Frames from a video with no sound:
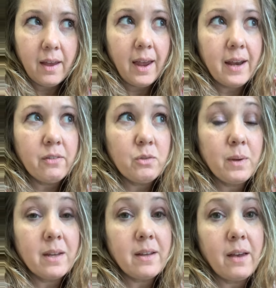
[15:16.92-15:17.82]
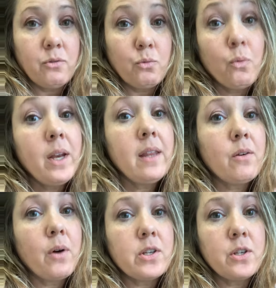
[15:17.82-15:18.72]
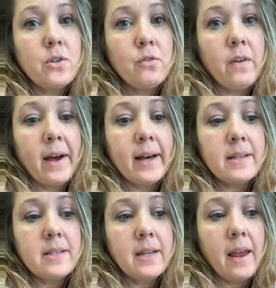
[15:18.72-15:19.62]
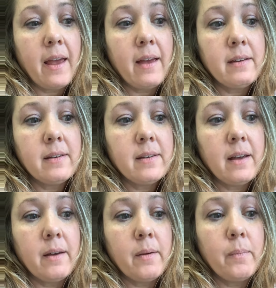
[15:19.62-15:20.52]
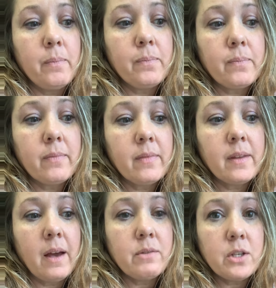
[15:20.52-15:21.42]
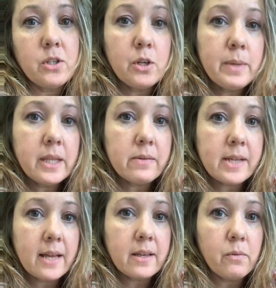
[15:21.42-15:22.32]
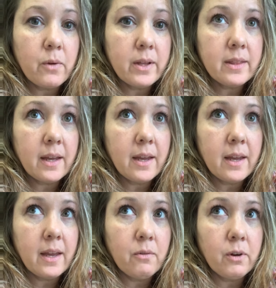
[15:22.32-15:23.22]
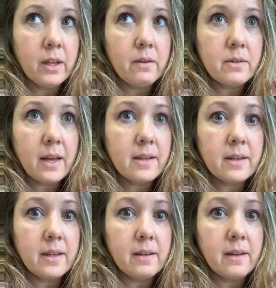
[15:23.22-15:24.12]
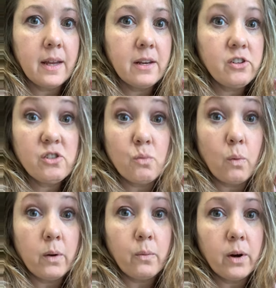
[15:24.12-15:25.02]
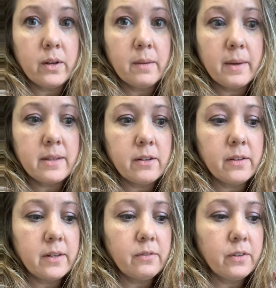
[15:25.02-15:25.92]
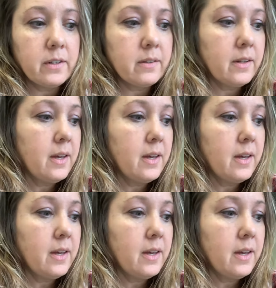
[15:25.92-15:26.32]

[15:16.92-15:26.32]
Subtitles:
And it was because I was reading the question too fast, and I was assuming that it was asking one thing, and really it was asking, and it's just one word that makes it all the difference.